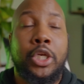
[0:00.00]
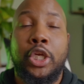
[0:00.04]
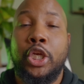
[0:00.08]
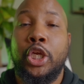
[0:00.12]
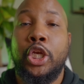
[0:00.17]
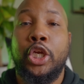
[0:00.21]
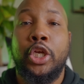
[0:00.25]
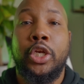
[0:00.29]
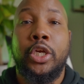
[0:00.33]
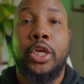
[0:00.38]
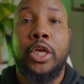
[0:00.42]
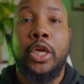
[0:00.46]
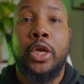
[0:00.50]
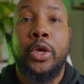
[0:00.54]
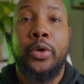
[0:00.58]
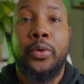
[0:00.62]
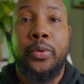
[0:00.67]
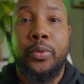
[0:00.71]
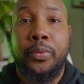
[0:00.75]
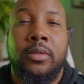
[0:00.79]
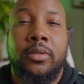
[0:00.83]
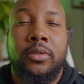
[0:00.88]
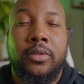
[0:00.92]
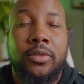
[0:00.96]
good to
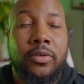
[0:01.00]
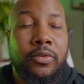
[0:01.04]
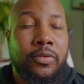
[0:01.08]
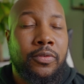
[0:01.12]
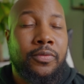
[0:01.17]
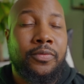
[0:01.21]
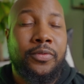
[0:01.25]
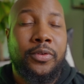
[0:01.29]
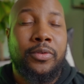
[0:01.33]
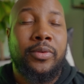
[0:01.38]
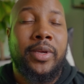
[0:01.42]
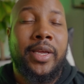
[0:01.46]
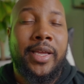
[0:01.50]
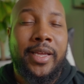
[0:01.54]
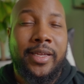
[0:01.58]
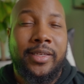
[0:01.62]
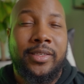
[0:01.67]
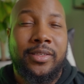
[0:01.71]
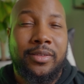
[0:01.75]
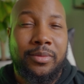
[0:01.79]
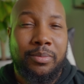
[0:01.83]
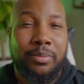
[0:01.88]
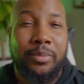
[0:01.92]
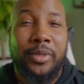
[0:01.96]
go. So if you
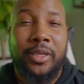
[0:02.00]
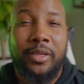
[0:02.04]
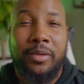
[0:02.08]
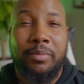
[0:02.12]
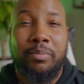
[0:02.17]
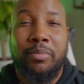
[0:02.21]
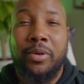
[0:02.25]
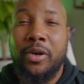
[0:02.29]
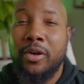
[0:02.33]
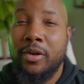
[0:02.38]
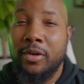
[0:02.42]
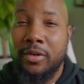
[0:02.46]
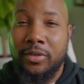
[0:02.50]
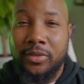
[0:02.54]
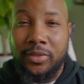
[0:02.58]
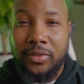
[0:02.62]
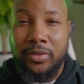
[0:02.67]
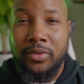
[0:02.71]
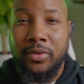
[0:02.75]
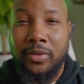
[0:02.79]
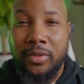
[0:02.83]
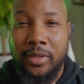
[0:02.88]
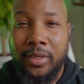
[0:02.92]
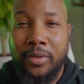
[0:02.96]
ask me
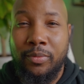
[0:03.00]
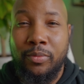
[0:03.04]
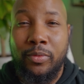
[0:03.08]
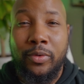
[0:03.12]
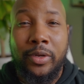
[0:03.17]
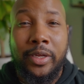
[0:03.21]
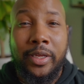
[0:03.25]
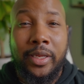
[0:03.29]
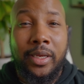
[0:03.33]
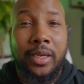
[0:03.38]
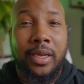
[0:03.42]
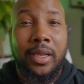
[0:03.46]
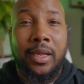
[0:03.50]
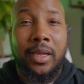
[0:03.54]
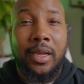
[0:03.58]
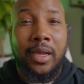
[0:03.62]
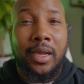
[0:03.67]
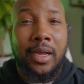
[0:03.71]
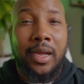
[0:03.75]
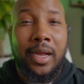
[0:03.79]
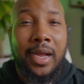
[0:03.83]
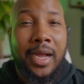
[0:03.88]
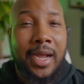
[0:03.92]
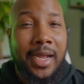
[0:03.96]
personally
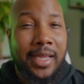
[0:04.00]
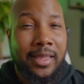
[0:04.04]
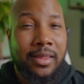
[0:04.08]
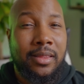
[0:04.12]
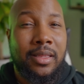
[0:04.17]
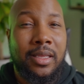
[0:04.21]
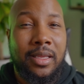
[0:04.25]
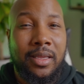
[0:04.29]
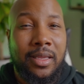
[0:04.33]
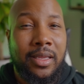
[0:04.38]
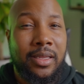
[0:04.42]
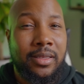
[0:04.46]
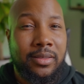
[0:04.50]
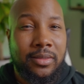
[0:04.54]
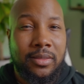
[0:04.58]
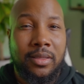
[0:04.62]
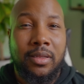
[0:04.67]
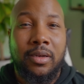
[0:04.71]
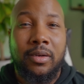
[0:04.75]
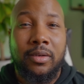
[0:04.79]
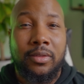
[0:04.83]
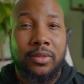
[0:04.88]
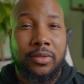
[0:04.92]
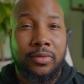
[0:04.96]
what I think
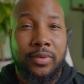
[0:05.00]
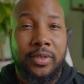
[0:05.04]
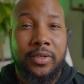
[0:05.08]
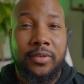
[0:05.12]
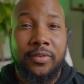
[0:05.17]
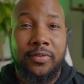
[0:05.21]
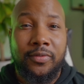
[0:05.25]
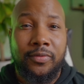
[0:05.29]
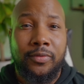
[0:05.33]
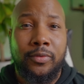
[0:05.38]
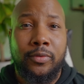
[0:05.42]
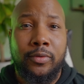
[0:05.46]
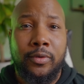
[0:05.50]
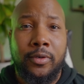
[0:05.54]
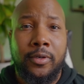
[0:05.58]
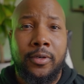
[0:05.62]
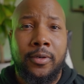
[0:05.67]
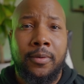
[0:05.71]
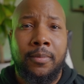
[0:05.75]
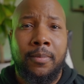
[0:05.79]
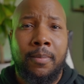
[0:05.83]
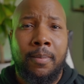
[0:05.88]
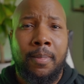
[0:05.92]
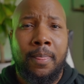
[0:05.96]
S-LOG3 is
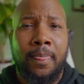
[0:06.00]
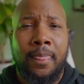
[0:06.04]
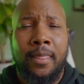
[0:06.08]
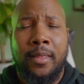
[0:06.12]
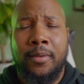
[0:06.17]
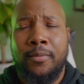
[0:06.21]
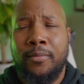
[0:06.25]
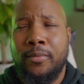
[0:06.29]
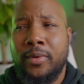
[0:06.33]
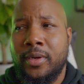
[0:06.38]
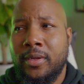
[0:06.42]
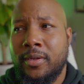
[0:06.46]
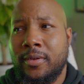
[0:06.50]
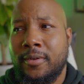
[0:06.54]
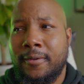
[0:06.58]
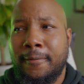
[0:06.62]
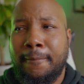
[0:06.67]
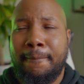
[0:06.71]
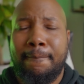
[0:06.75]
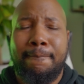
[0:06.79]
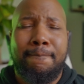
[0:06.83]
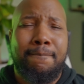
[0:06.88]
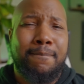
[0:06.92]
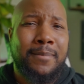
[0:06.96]
for,
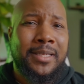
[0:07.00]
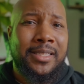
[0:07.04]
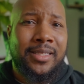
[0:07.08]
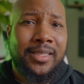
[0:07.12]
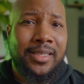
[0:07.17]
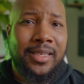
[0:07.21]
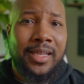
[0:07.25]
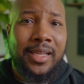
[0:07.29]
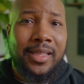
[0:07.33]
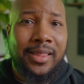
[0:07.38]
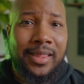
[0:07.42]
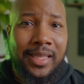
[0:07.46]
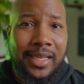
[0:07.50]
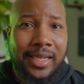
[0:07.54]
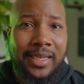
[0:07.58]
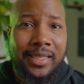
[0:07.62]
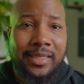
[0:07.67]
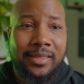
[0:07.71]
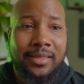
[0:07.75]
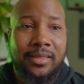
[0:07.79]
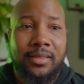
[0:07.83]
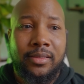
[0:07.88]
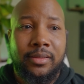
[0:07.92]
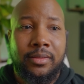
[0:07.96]
well, it's not that
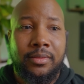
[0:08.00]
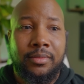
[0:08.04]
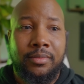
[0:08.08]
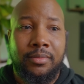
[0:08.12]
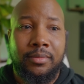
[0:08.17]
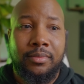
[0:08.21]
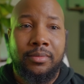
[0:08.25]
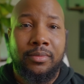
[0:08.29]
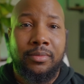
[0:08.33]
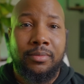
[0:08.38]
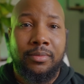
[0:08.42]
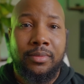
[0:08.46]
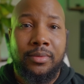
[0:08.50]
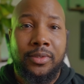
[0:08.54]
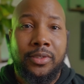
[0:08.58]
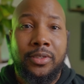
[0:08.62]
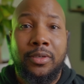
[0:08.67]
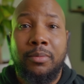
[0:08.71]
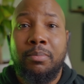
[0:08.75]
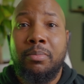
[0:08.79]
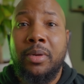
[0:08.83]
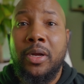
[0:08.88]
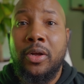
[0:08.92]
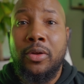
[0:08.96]
it's
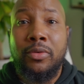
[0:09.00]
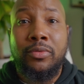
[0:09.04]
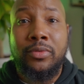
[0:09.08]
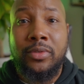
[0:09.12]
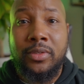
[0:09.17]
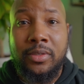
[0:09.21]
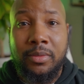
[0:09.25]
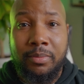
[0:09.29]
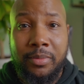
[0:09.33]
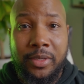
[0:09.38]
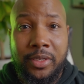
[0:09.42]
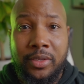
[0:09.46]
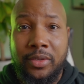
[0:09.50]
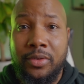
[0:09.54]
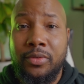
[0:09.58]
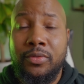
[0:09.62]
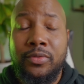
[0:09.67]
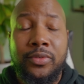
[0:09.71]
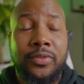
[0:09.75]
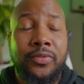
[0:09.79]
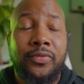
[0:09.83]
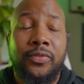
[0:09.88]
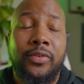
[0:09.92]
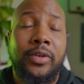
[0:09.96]
supposed to be
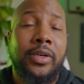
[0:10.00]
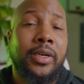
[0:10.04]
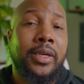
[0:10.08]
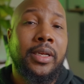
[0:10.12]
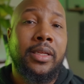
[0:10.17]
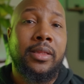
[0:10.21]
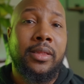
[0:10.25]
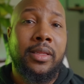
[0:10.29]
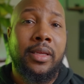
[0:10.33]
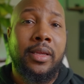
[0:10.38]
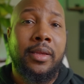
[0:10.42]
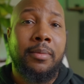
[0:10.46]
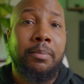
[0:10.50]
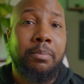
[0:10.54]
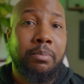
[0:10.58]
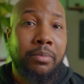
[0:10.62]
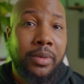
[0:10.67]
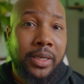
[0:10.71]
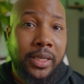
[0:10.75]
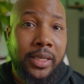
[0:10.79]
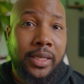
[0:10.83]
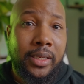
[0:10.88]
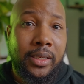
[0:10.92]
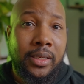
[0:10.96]
used for anything,
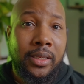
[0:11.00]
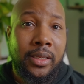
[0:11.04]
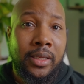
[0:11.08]
but